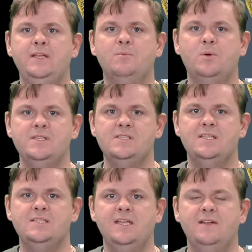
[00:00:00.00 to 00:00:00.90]
at Print
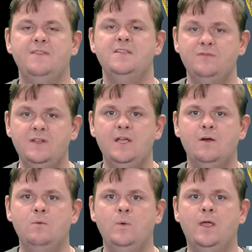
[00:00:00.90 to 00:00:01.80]
City, and in this
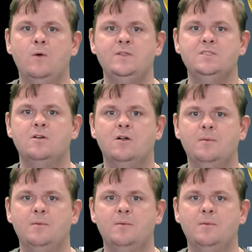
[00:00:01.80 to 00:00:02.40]
video we are going to talk